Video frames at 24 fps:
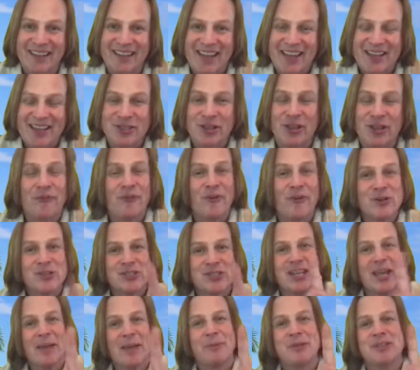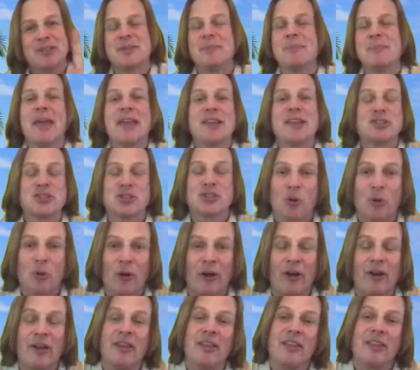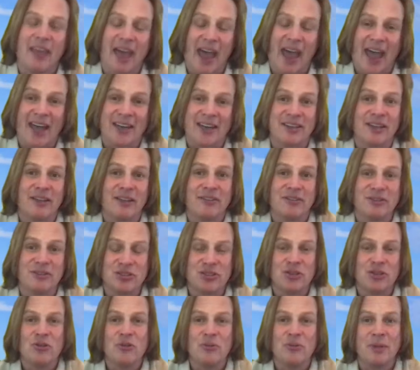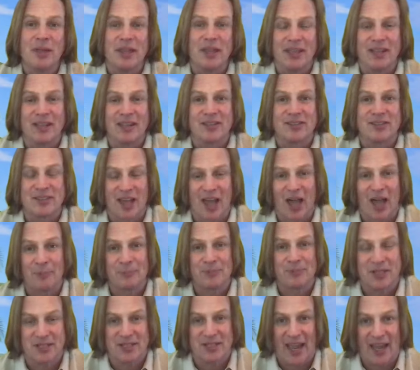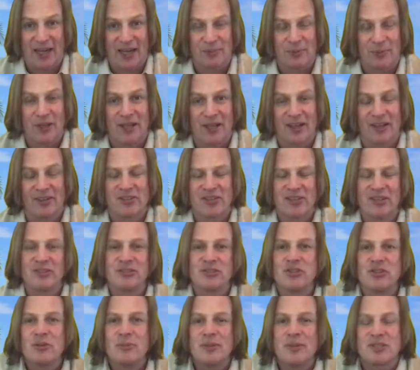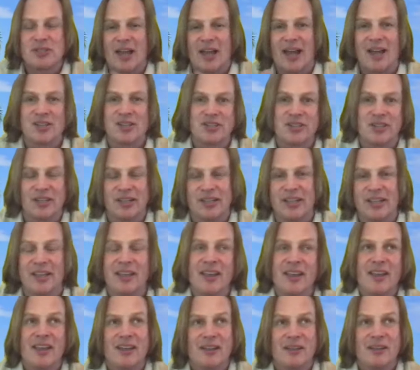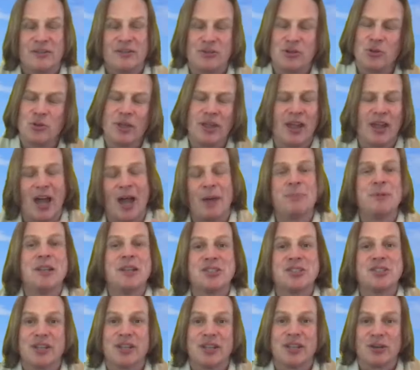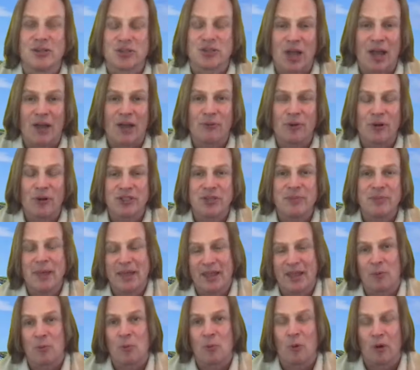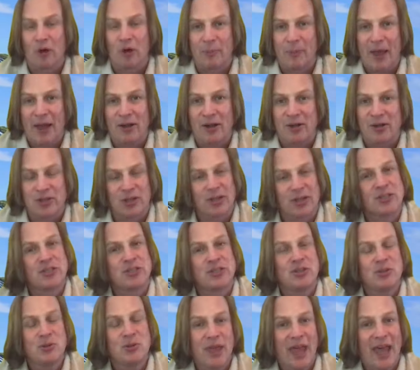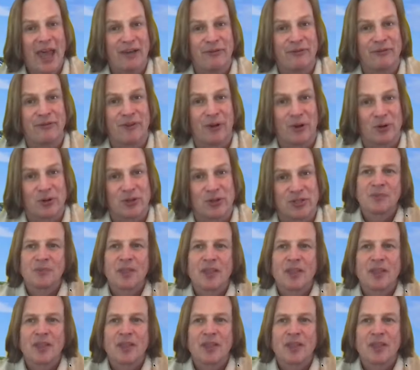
So the first step is to make sure that Zoom is up to date because Zoom is constantly doing updates to their software to make it work better. So let's do that first.